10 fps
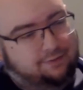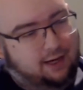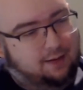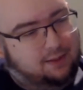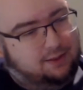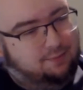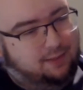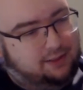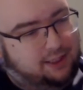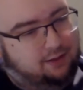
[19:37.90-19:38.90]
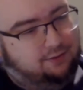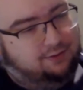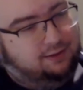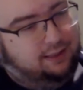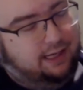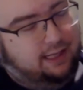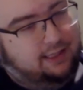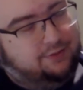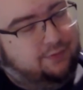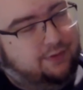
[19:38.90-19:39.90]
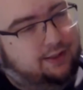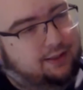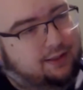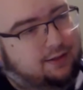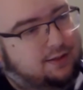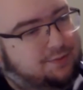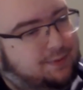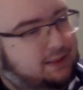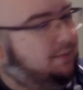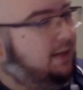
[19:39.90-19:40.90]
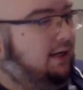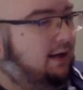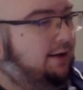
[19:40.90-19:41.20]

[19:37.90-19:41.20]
comments on my channel, and this one speaks about a lot of